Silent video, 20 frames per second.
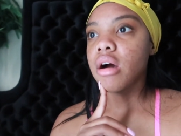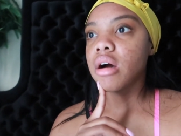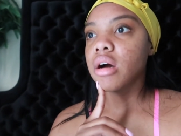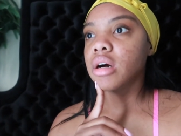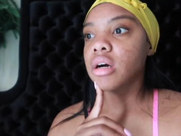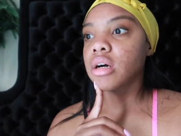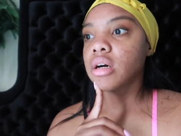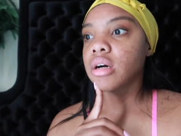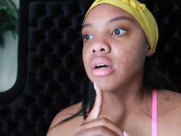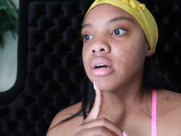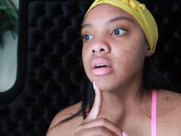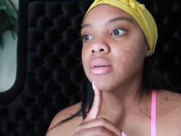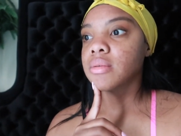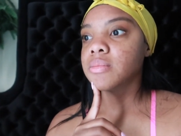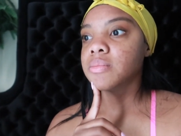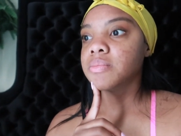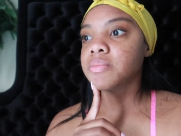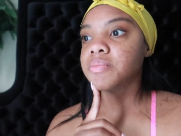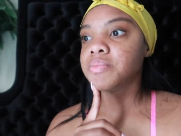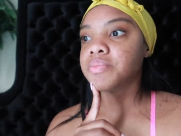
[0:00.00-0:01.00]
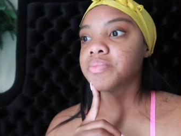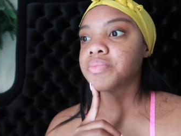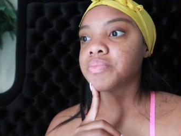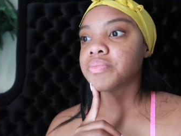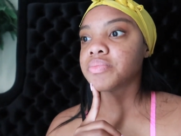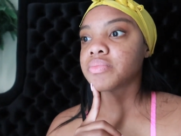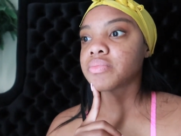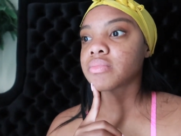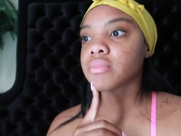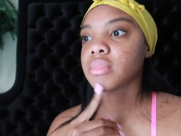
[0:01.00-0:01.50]
um
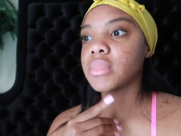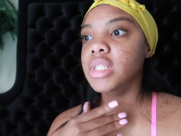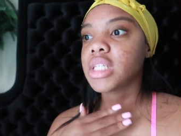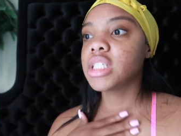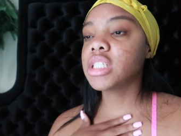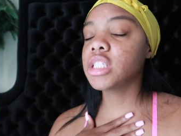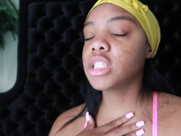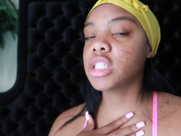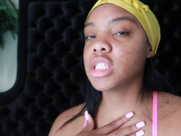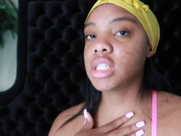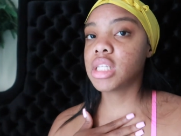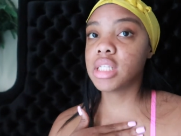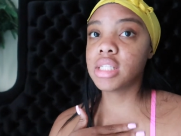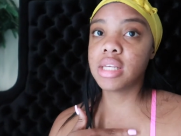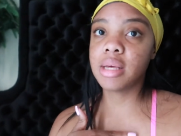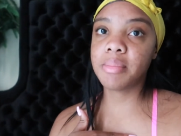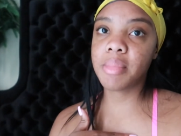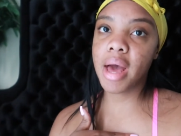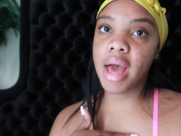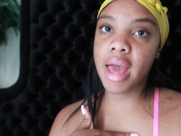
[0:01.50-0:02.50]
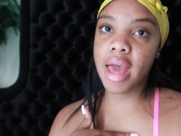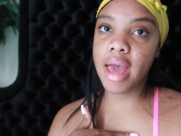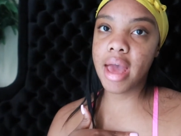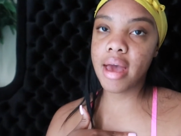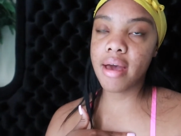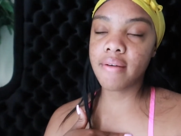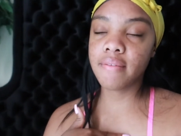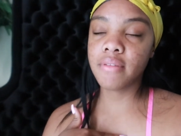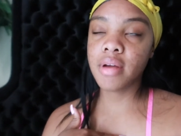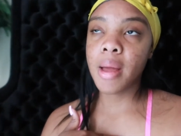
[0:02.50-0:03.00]
this is just a tip i
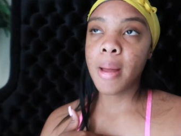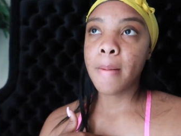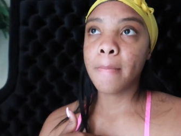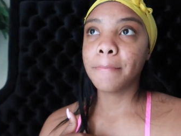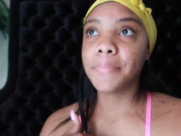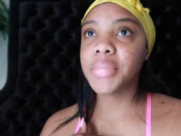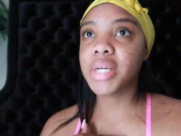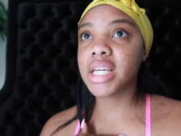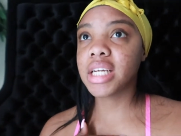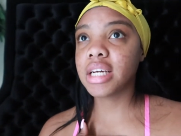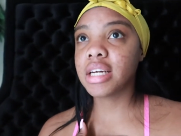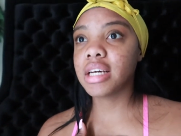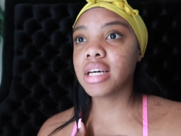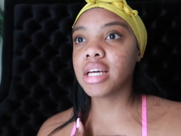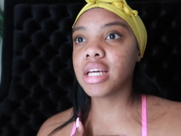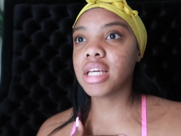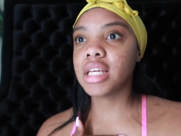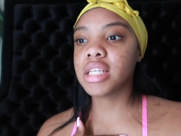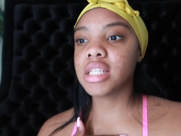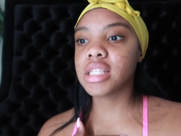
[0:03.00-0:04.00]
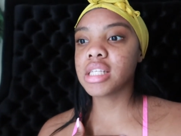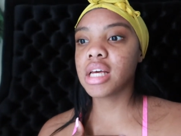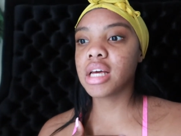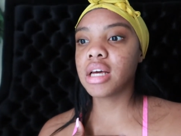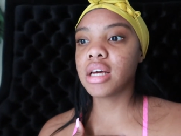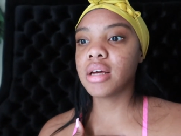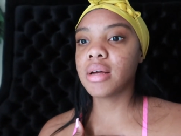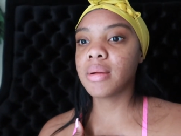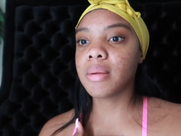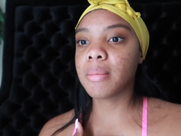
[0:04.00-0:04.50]
have because
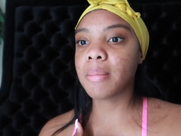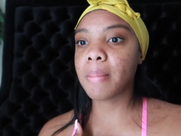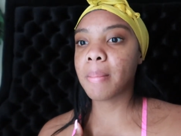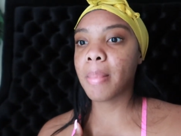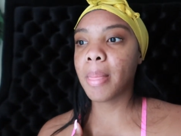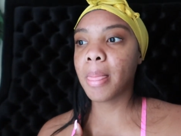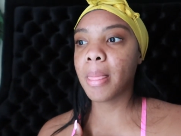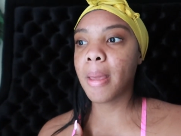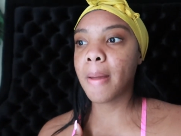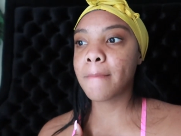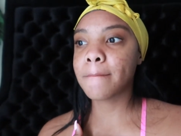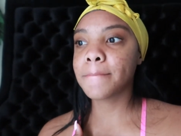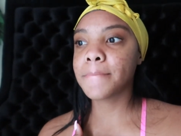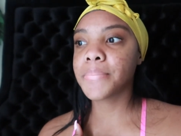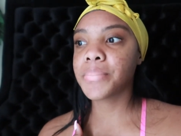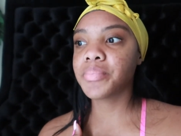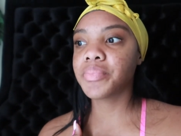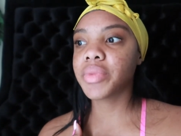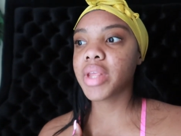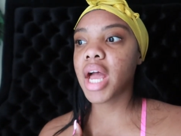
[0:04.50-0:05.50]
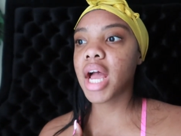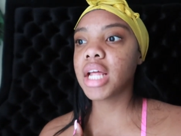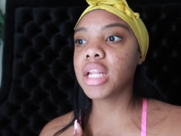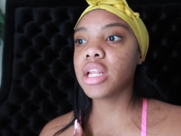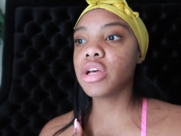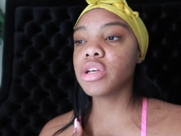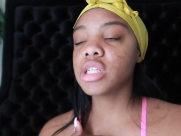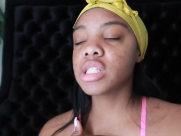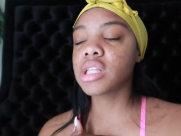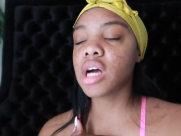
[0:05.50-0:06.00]
um, I
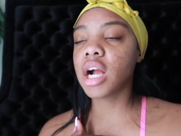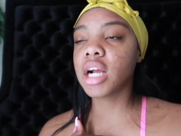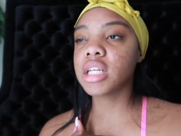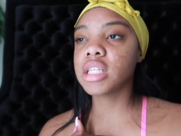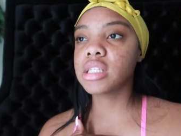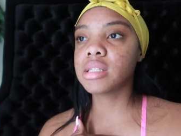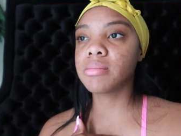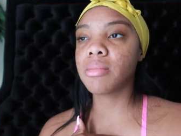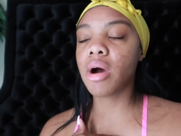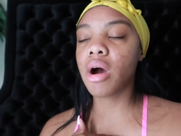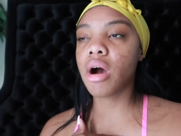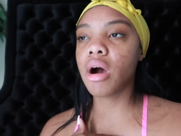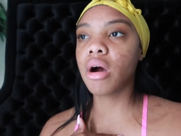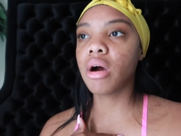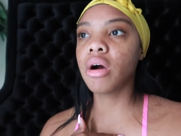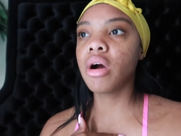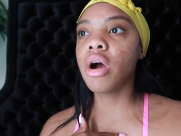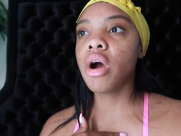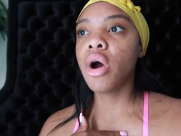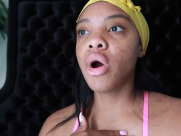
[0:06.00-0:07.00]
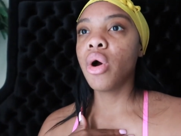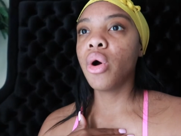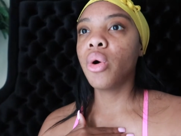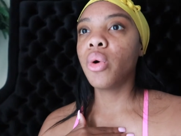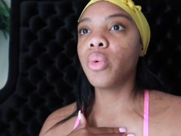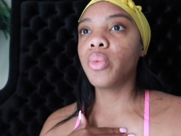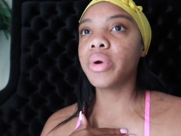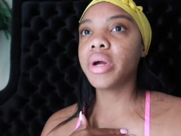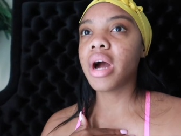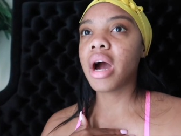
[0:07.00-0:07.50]
know starting small,
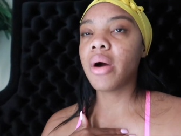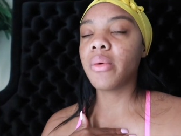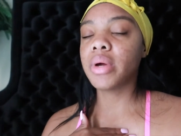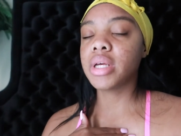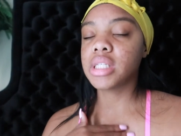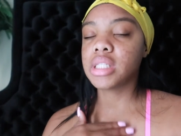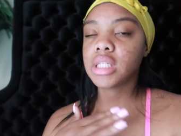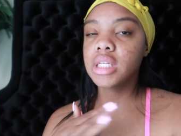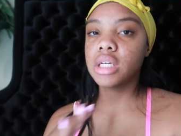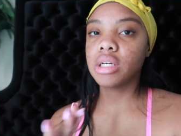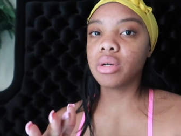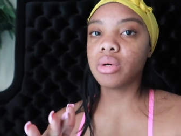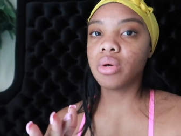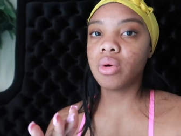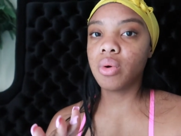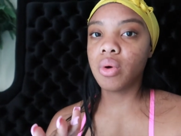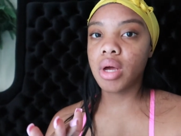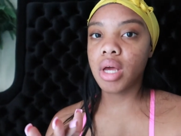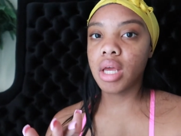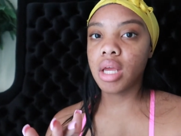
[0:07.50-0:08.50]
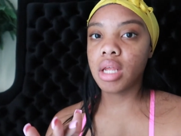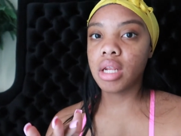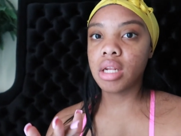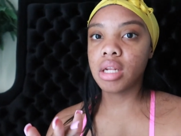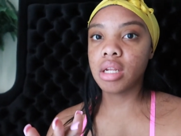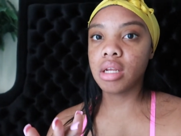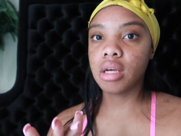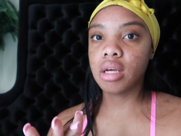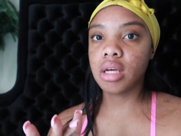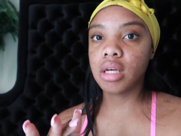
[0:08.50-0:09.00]
we always look on